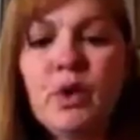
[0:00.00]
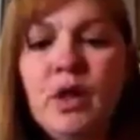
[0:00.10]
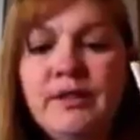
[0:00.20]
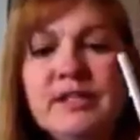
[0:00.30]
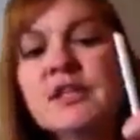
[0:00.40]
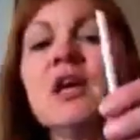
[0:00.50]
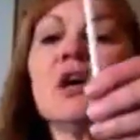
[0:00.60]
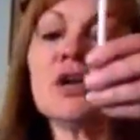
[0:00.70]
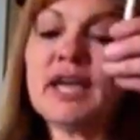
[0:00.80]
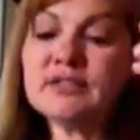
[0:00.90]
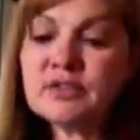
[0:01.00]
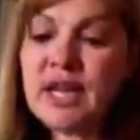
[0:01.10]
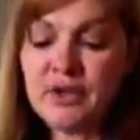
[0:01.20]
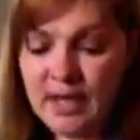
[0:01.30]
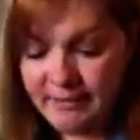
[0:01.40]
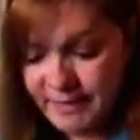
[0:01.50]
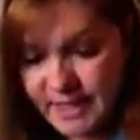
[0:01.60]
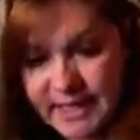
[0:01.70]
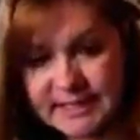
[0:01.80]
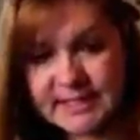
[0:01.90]
through all this. Okay, so now you have
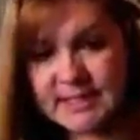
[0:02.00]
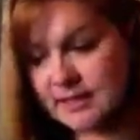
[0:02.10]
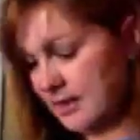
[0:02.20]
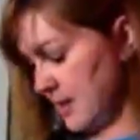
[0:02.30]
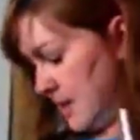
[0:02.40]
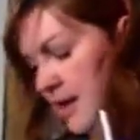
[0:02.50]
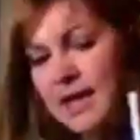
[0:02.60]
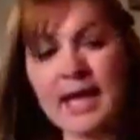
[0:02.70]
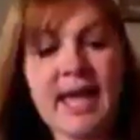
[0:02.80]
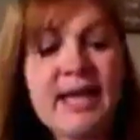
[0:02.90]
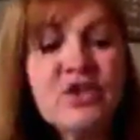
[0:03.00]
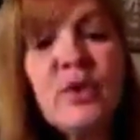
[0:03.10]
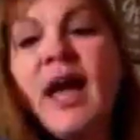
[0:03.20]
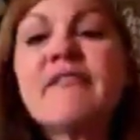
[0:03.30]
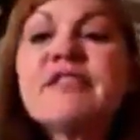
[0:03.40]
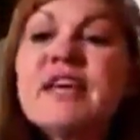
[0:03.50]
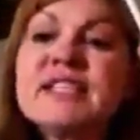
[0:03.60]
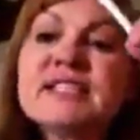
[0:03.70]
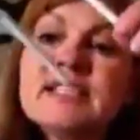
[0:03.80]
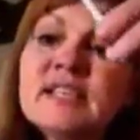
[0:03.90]
this and you have
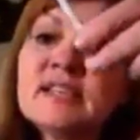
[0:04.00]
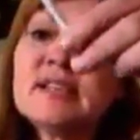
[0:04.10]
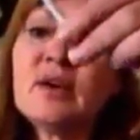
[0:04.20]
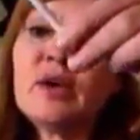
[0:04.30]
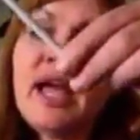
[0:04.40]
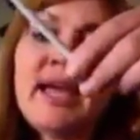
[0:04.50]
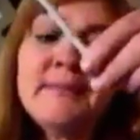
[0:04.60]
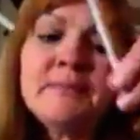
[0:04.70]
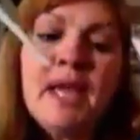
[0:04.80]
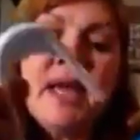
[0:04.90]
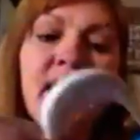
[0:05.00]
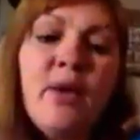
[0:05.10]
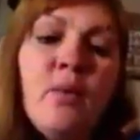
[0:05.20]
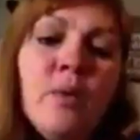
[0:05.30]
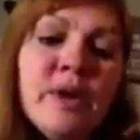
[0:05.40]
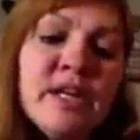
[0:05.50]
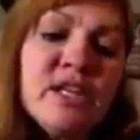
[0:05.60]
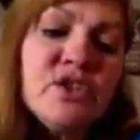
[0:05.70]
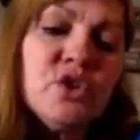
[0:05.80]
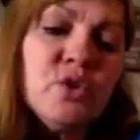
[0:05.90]
this. Okay, and what we're going
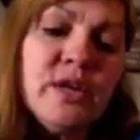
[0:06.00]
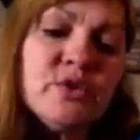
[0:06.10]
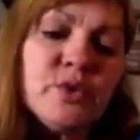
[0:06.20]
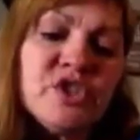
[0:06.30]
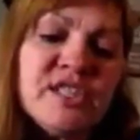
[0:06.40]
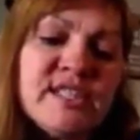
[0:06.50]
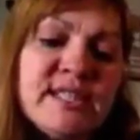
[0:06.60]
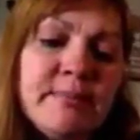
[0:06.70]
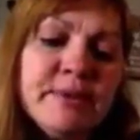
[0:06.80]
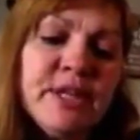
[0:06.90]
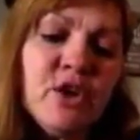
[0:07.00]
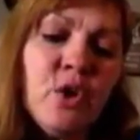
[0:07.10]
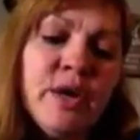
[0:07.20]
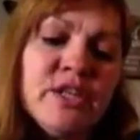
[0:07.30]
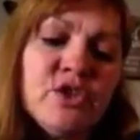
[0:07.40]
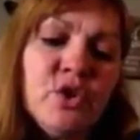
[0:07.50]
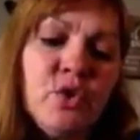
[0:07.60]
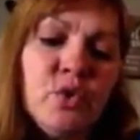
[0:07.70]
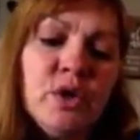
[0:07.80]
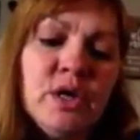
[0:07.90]
to do is we're just simply going
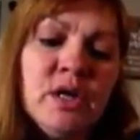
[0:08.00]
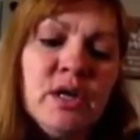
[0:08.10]
to,